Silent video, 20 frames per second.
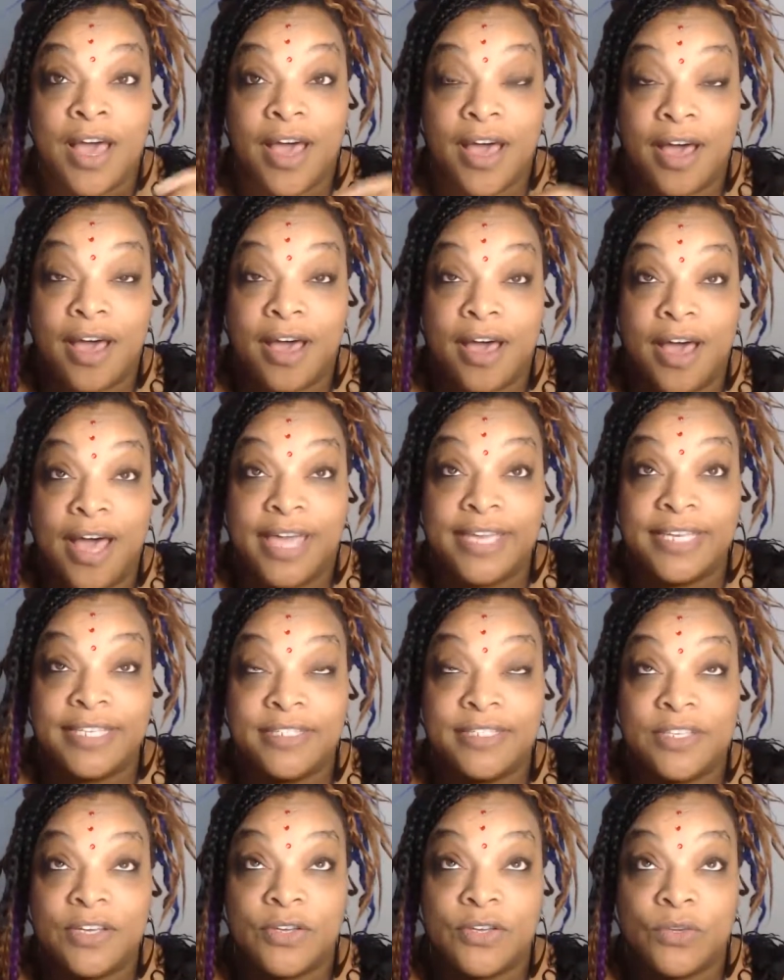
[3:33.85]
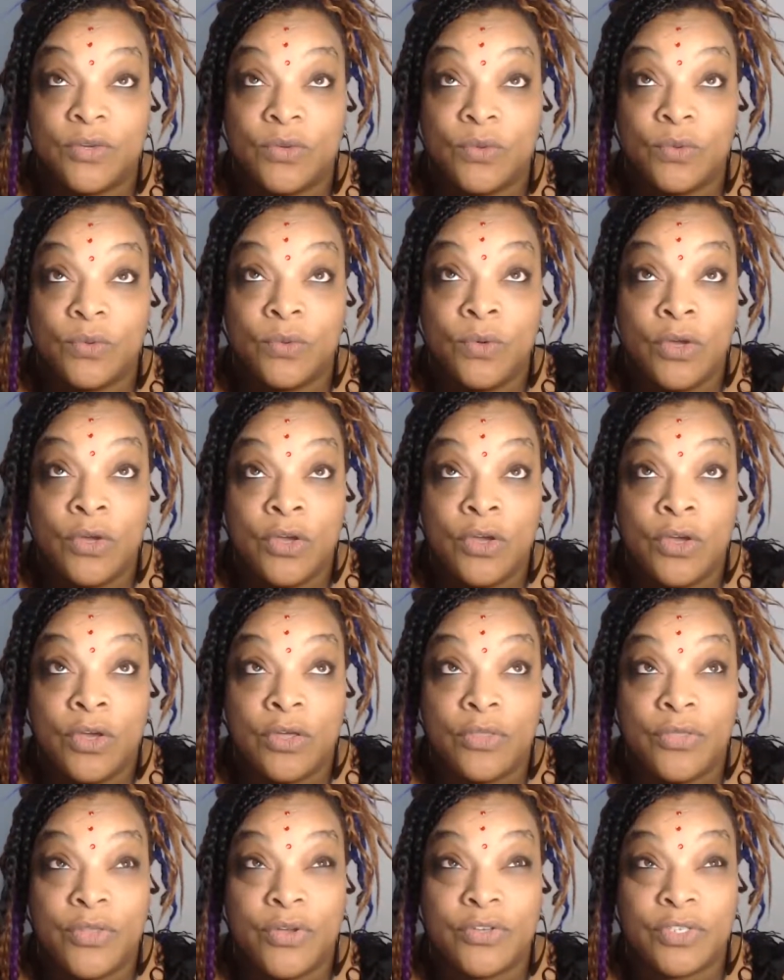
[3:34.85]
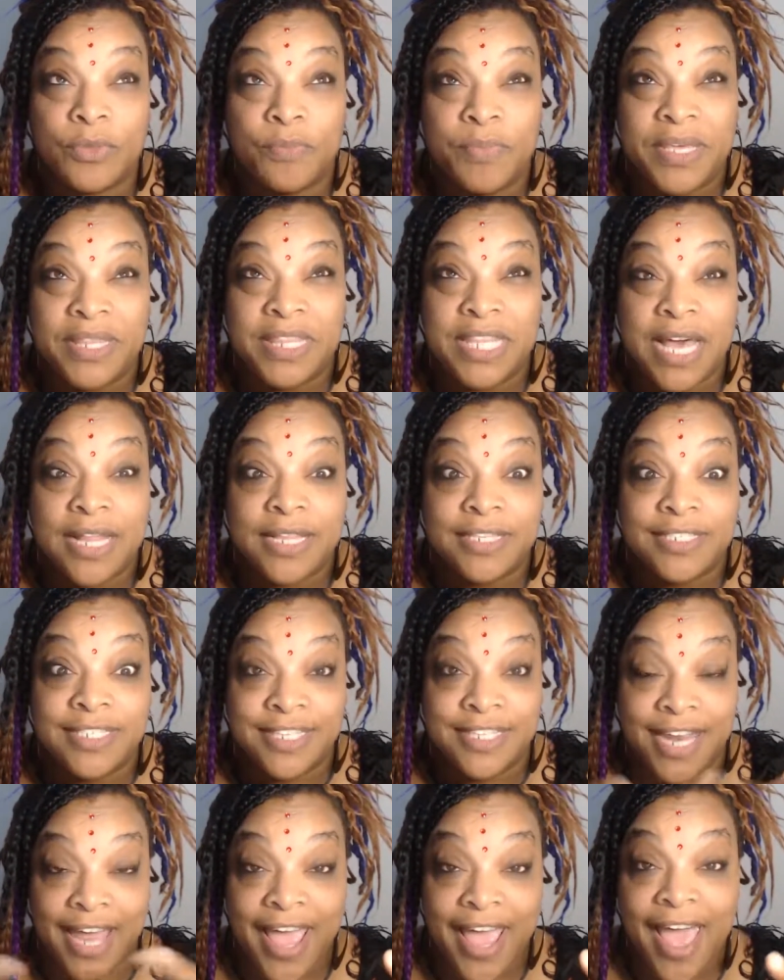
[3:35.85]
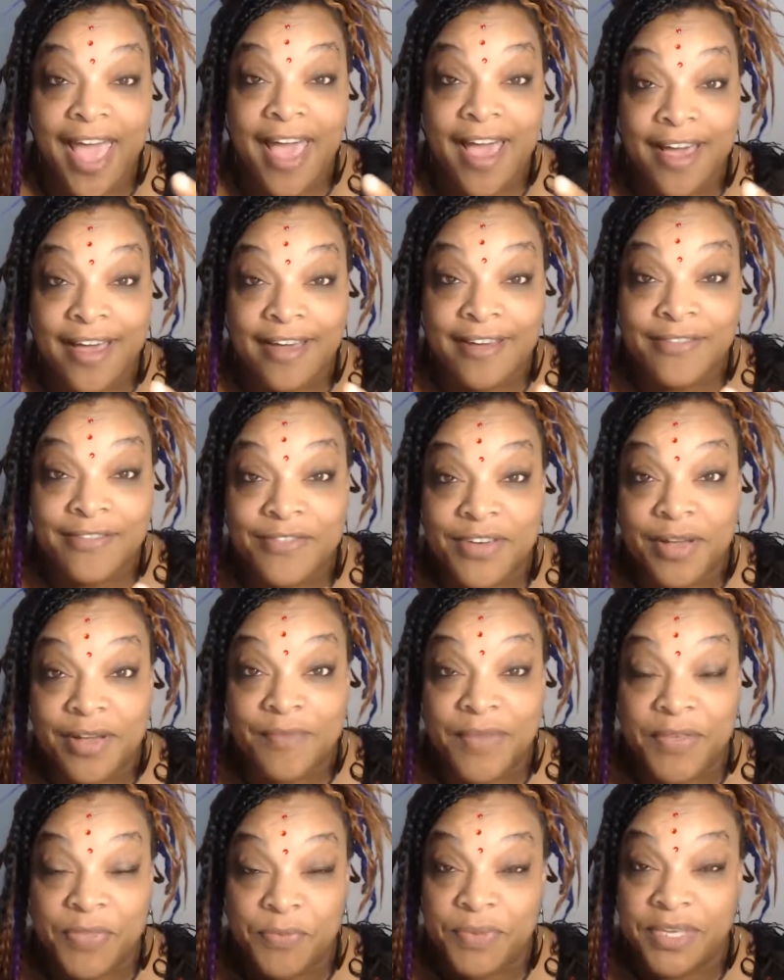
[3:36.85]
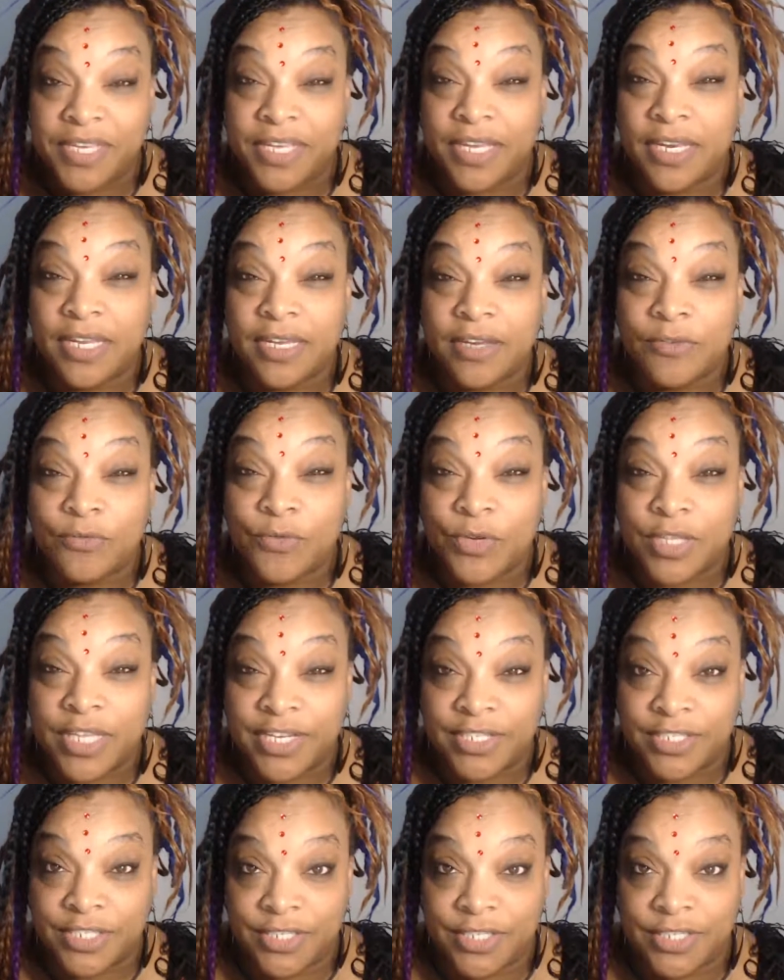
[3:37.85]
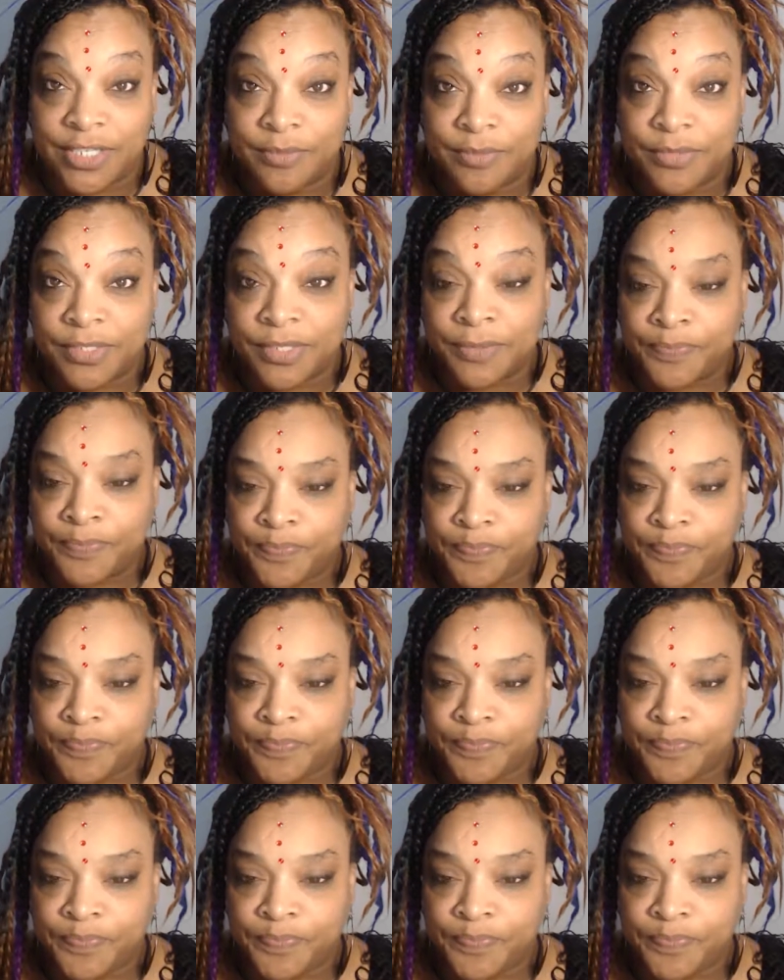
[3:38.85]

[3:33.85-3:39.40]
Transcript: I can tell you there's a pathology that I have at the beginning of relationships.